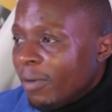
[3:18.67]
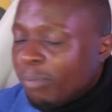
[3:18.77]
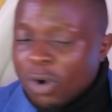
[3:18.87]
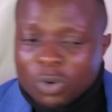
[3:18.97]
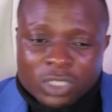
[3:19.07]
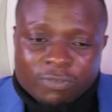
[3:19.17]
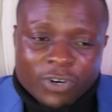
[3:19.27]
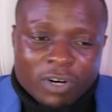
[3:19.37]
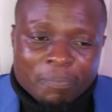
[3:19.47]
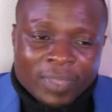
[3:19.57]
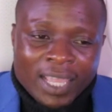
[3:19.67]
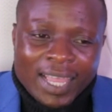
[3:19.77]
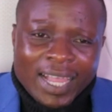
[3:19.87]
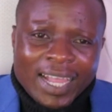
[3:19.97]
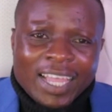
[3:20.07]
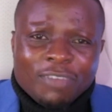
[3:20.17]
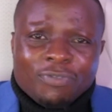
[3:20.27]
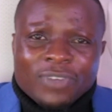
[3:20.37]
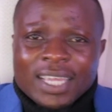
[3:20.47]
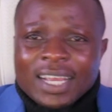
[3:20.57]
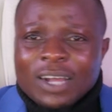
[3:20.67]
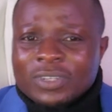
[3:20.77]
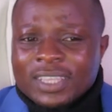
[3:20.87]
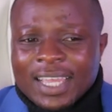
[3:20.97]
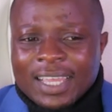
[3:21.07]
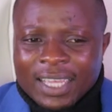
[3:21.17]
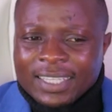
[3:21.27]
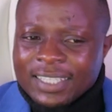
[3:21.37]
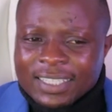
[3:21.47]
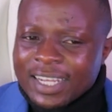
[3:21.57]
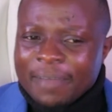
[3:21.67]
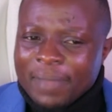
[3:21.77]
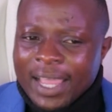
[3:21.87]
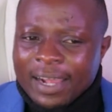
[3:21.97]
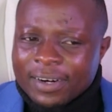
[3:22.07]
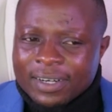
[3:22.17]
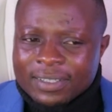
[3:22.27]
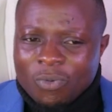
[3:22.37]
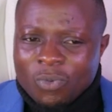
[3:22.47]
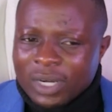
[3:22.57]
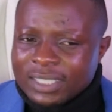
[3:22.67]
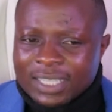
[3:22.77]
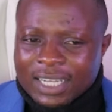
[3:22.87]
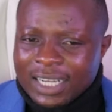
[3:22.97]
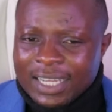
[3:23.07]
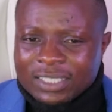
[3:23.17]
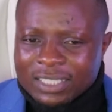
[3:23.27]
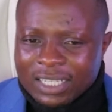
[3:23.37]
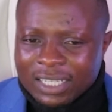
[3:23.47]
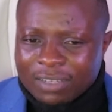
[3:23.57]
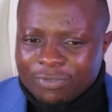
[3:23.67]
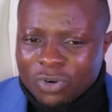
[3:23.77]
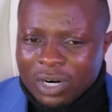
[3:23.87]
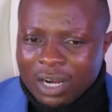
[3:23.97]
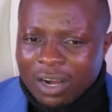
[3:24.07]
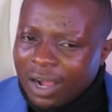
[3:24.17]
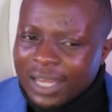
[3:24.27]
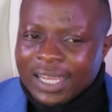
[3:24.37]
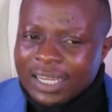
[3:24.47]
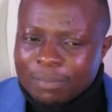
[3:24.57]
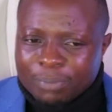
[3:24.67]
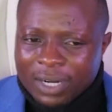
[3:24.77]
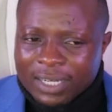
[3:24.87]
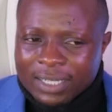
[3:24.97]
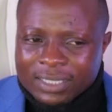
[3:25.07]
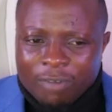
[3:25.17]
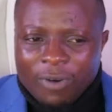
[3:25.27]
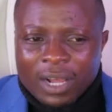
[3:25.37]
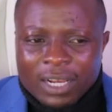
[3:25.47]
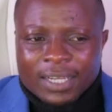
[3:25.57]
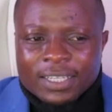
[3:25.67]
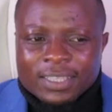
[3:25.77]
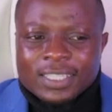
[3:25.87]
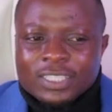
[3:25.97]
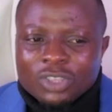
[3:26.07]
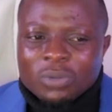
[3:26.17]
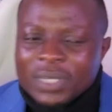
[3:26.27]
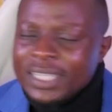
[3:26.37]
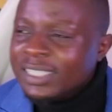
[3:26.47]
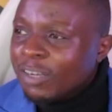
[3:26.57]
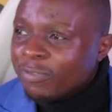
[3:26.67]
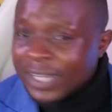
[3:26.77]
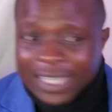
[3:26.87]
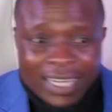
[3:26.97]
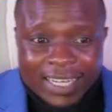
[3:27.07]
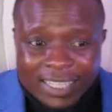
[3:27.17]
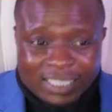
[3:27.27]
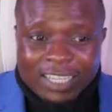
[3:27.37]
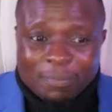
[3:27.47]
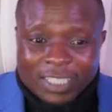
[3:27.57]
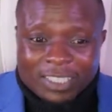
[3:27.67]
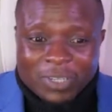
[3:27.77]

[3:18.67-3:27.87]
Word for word: brokerage firm, I figured out that it does not matter what the client is looking for. All lending products fall under these three different lending segments,